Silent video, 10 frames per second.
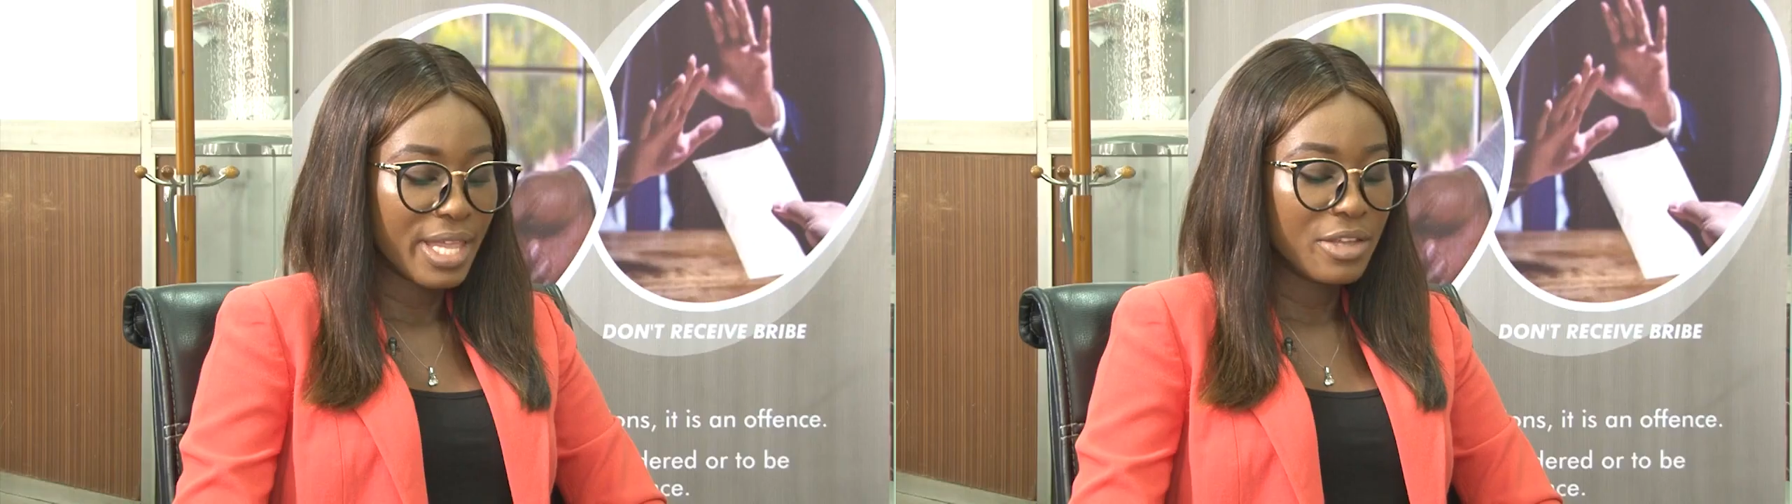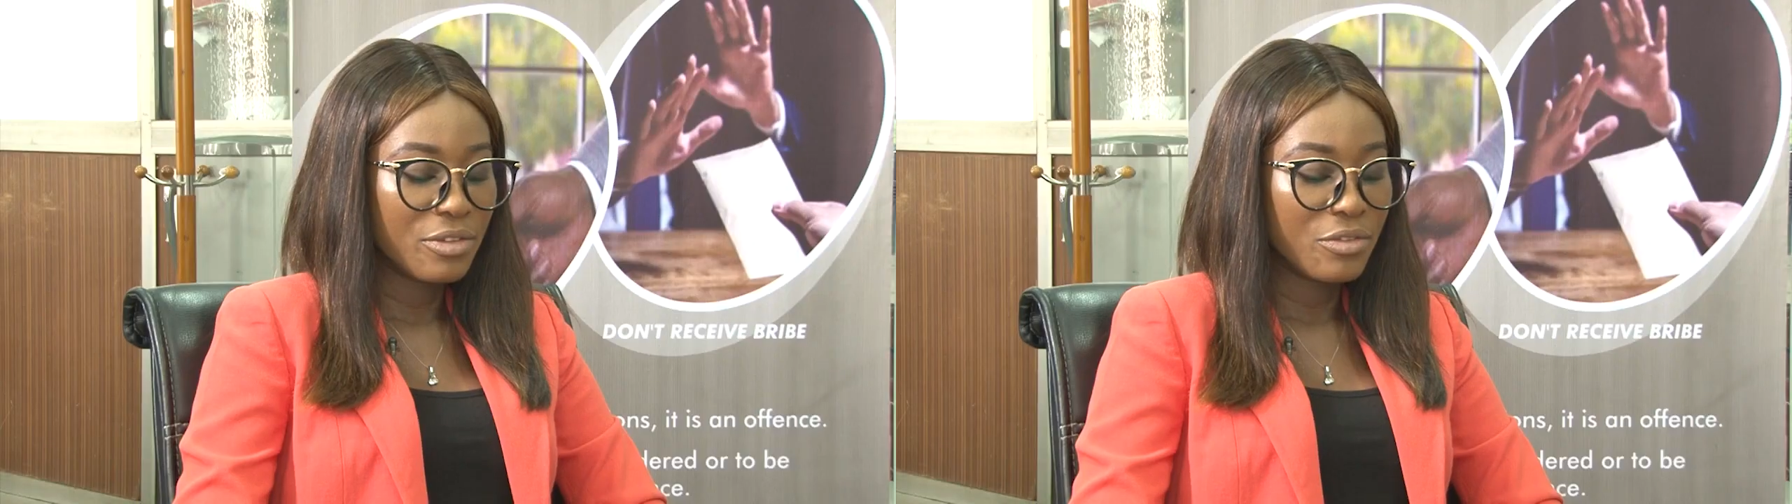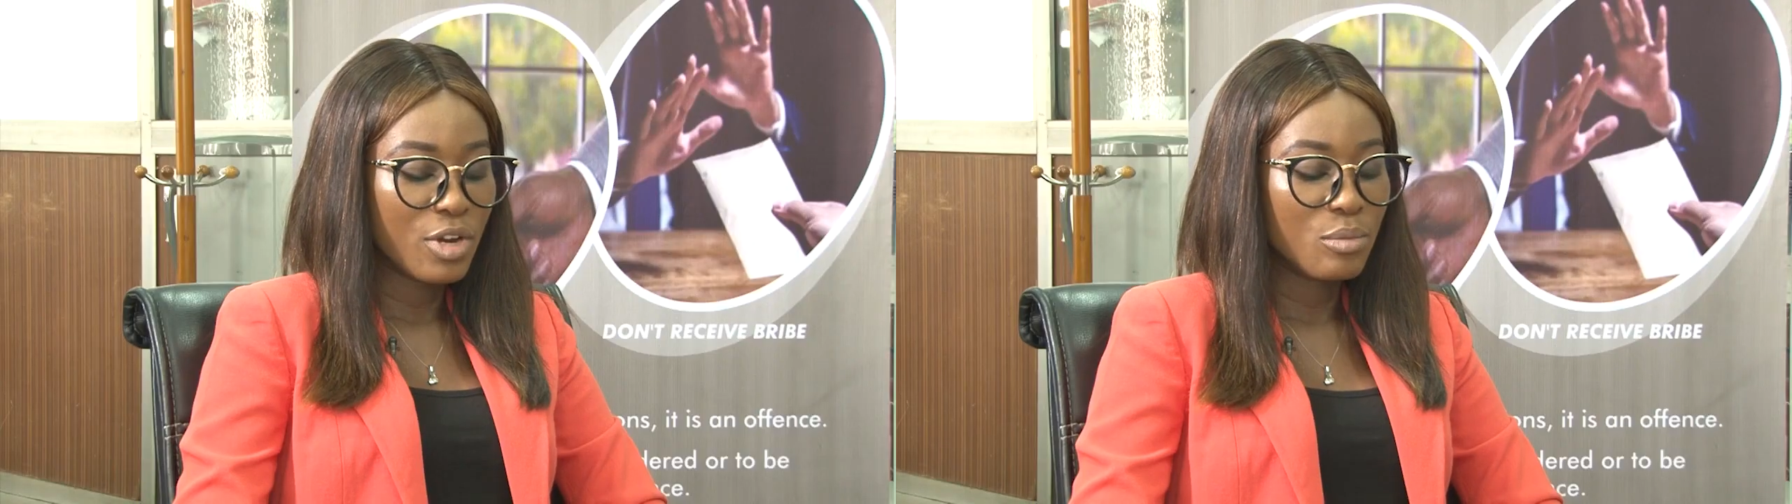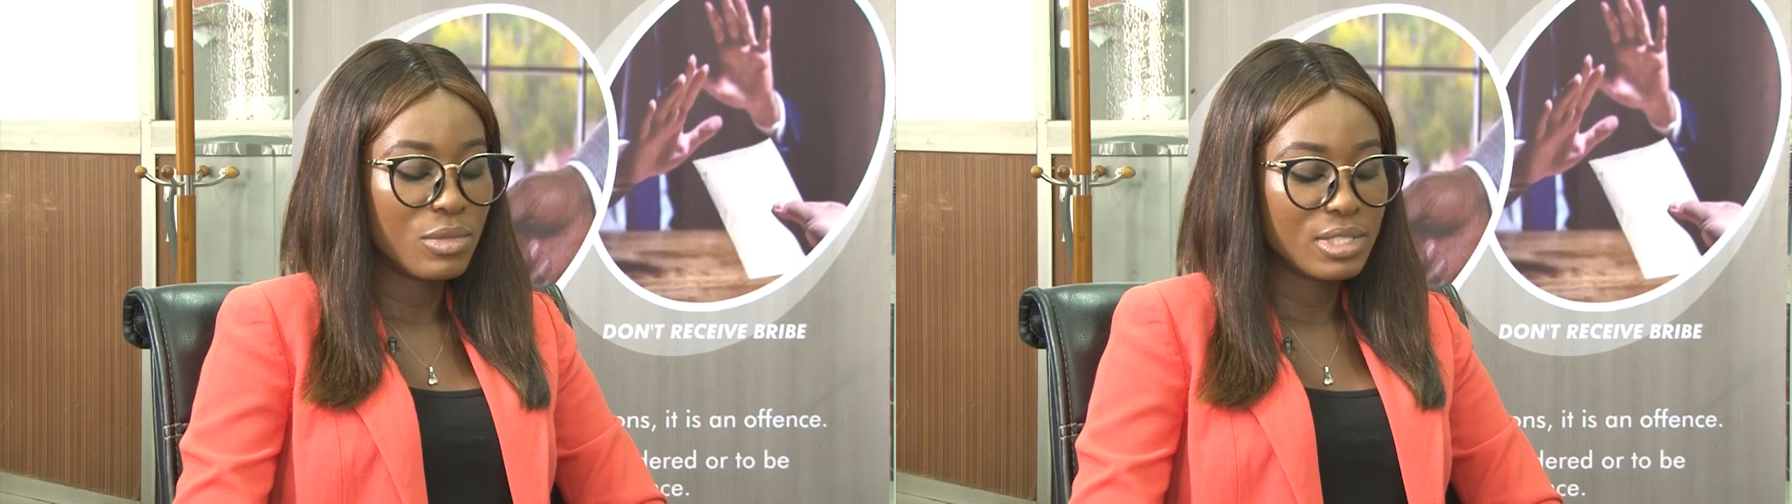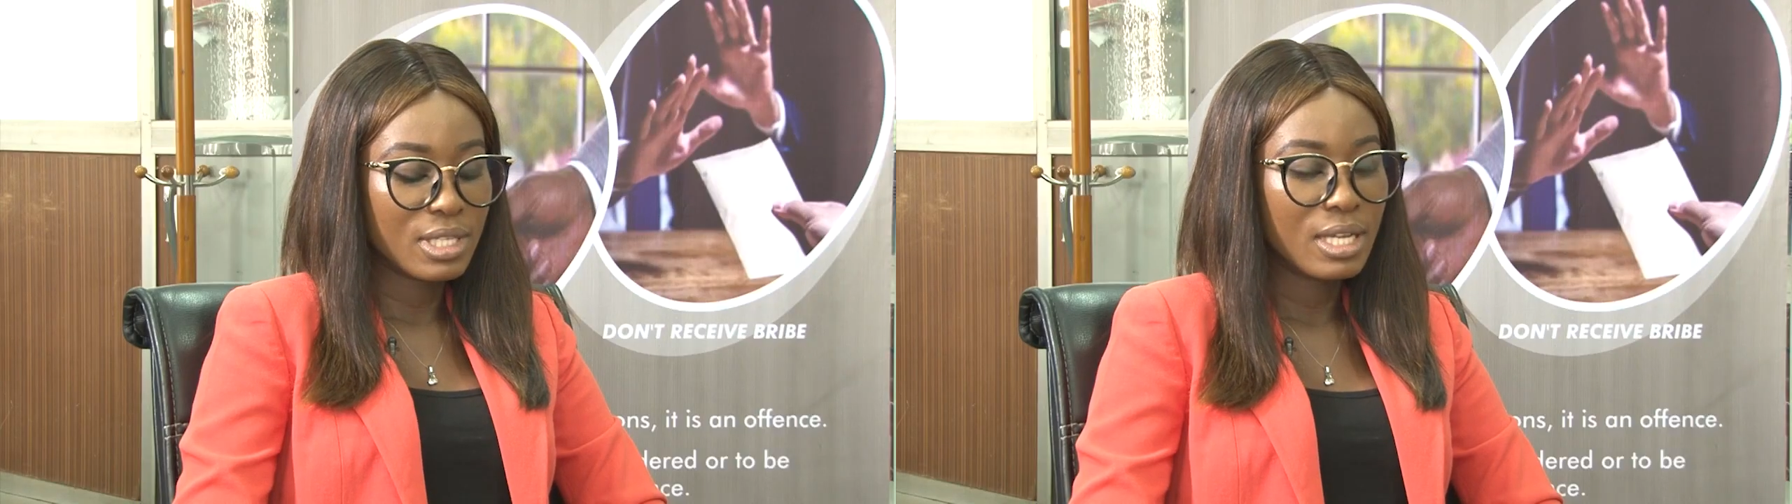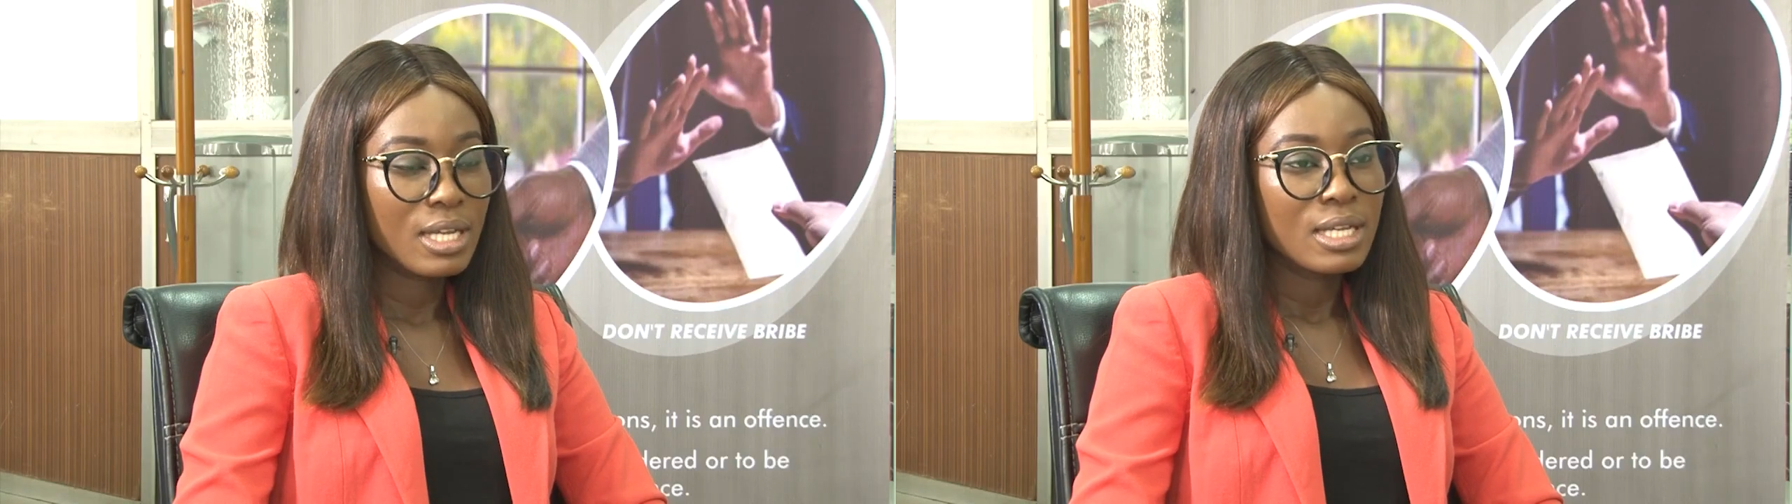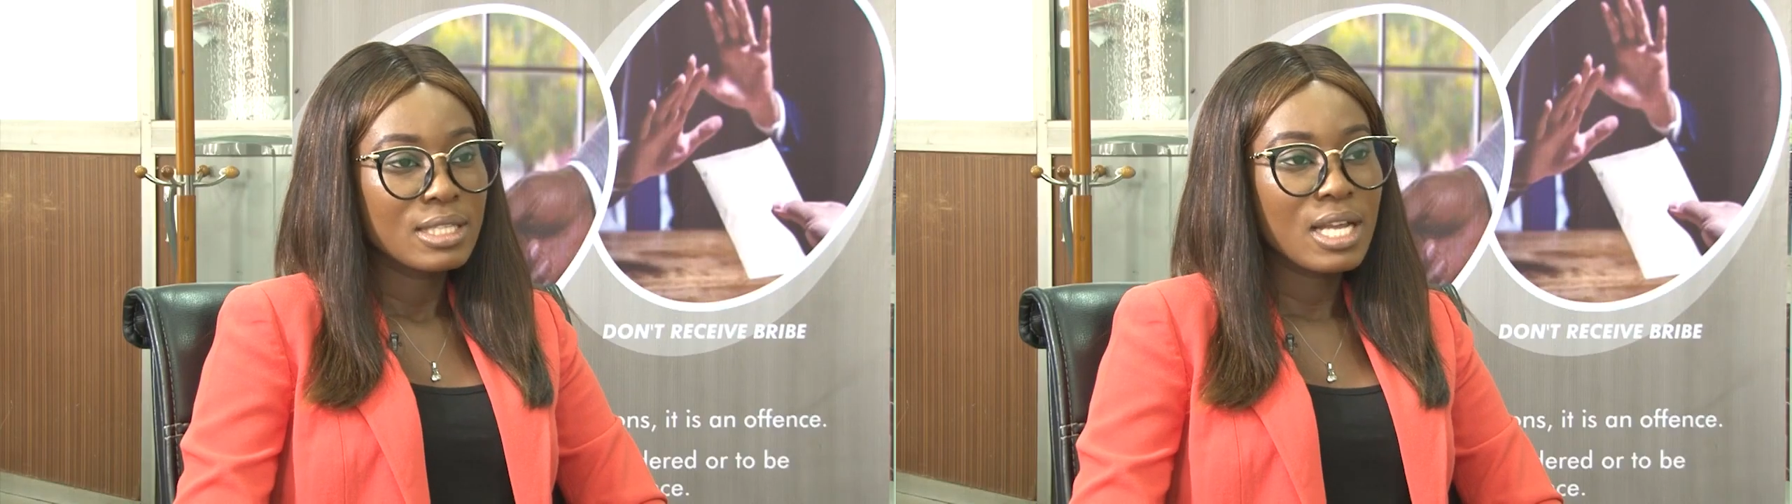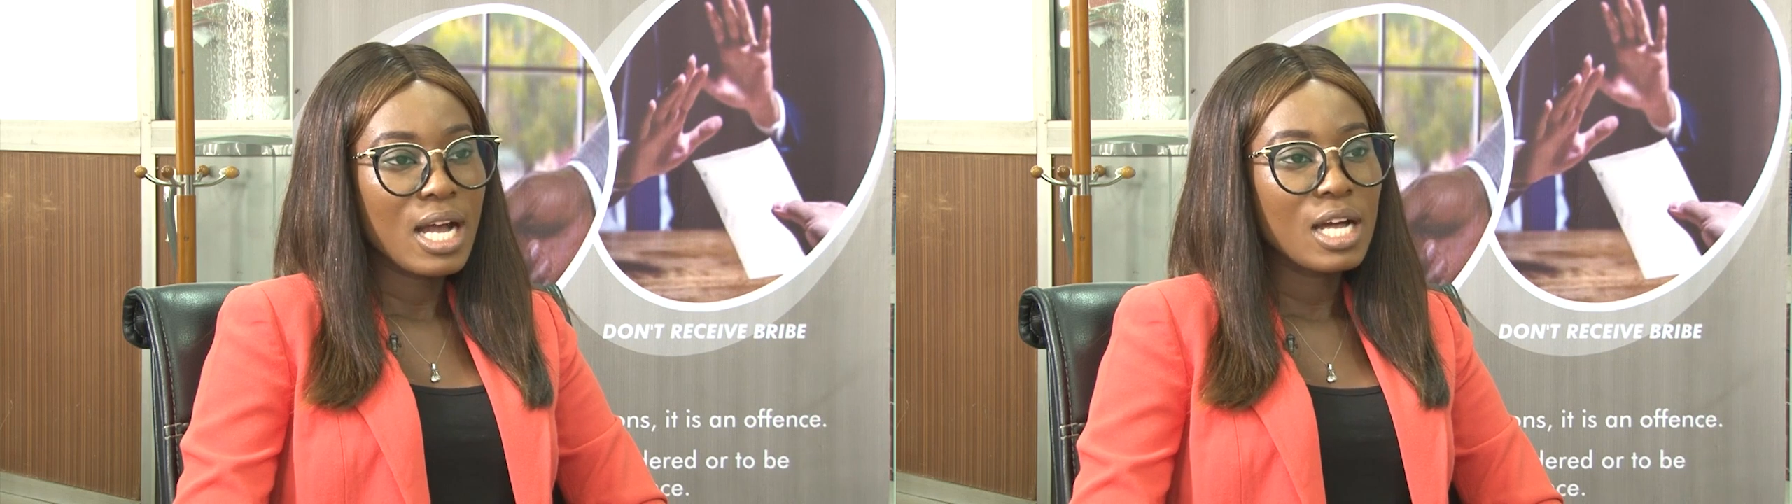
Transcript: Thank you very much, sir. Now,